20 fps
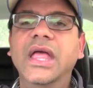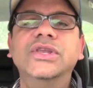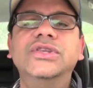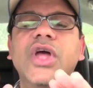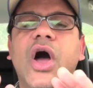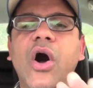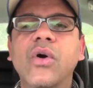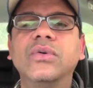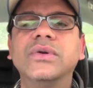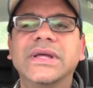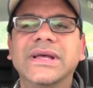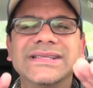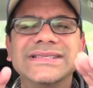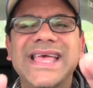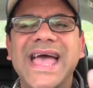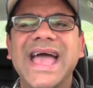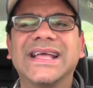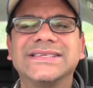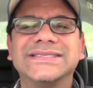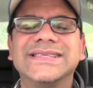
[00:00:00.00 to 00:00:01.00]
Don't
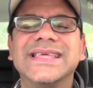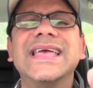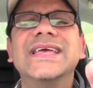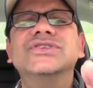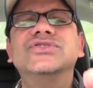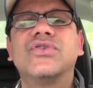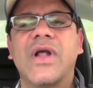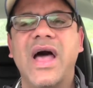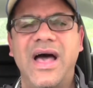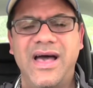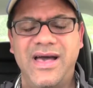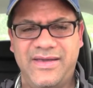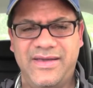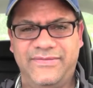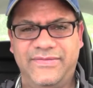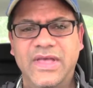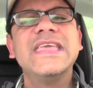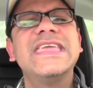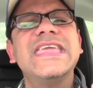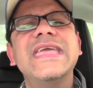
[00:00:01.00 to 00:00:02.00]
text and drive.
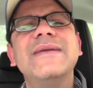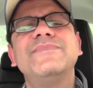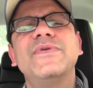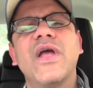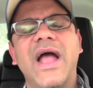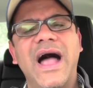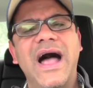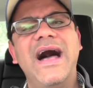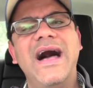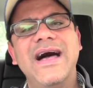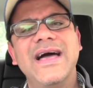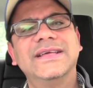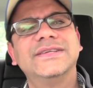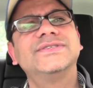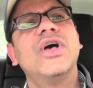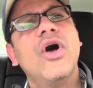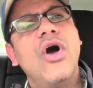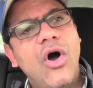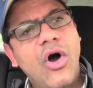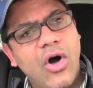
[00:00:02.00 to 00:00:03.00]
Keep your
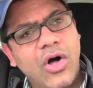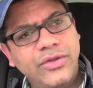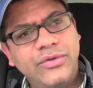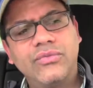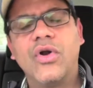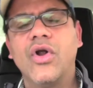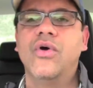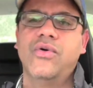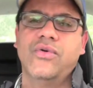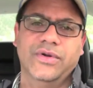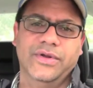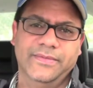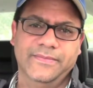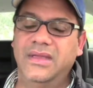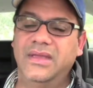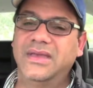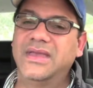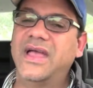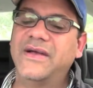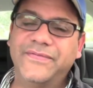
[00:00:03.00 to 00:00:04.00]
eyes on the road.
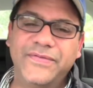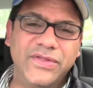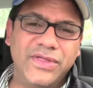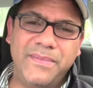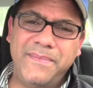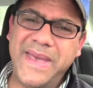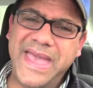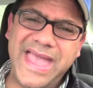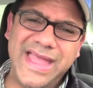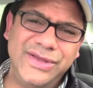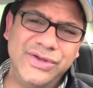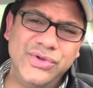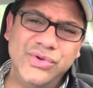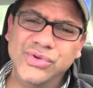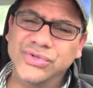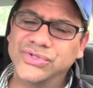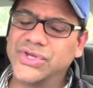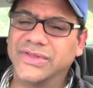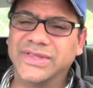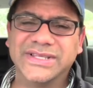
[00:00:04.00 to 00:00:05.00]
Now, for the bad
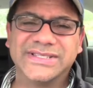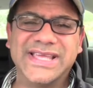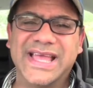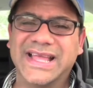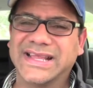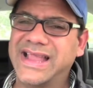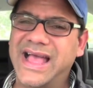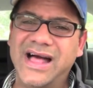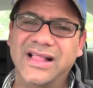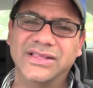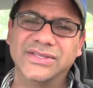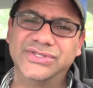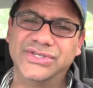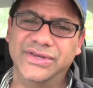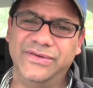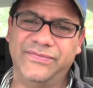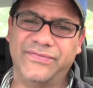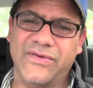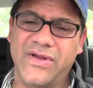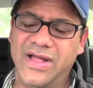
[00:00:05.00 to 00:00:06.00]
news on the
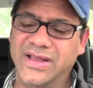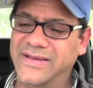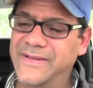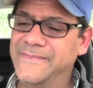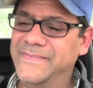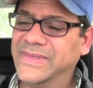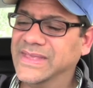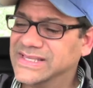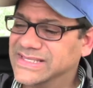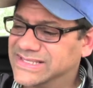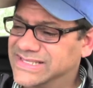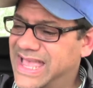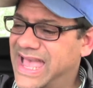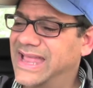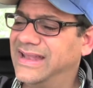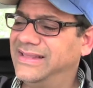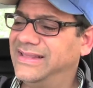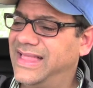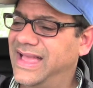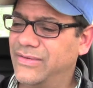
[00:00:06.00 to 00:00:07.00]
technology front,
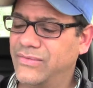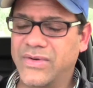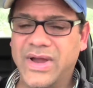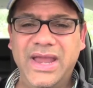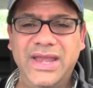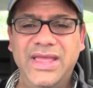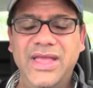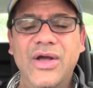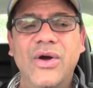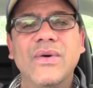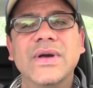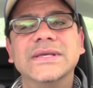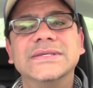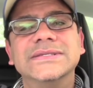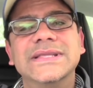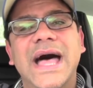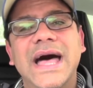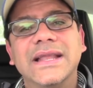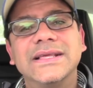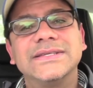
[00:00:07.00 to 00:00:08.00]
satellite radio is
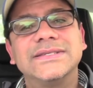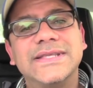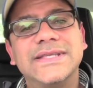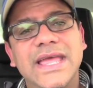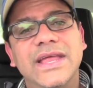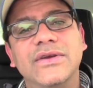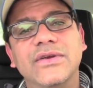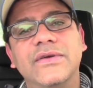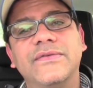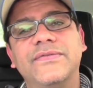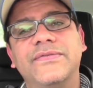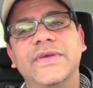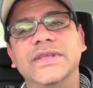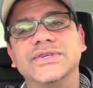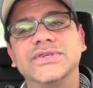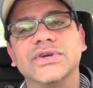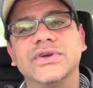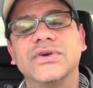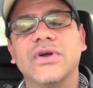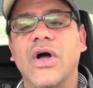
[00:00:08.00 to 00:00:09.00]
not a standard
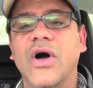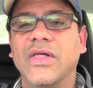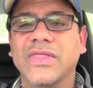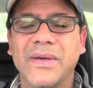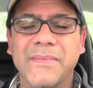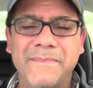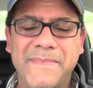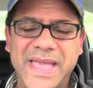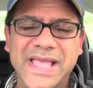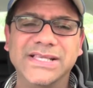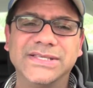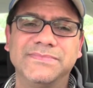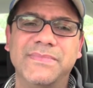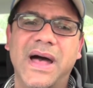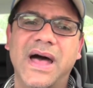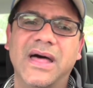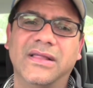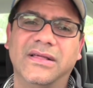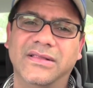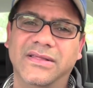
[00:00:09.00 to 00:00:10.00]
feature on the base
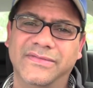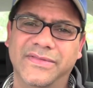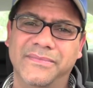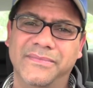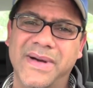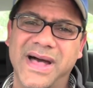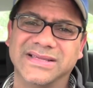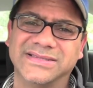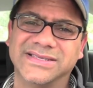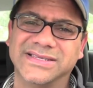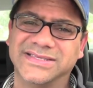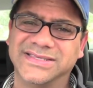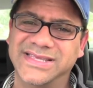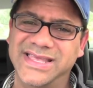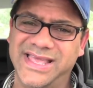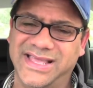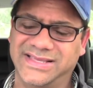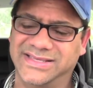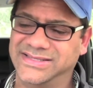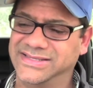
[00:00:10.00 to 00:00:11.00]
model of the Mazda
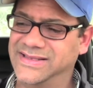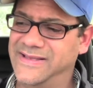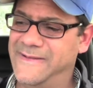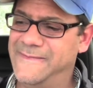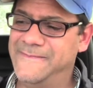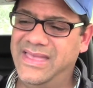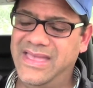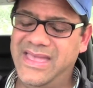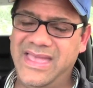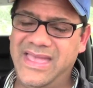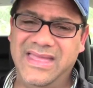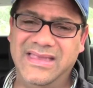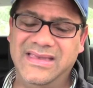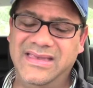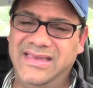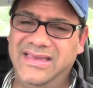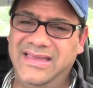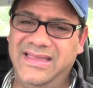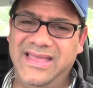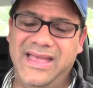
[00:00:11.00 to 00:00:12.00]
6.
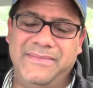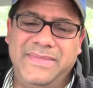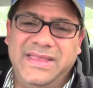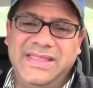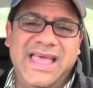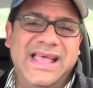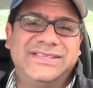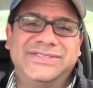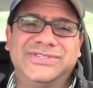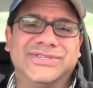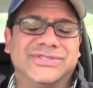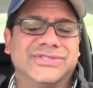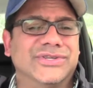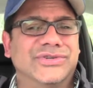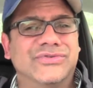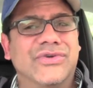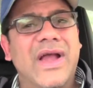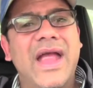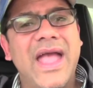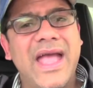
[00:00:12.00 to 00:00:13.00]
And, I mean, that's just a
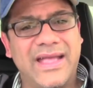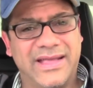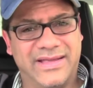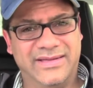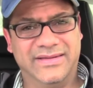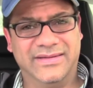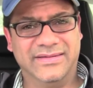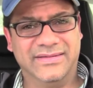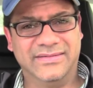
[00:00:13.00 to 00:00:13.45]
drag.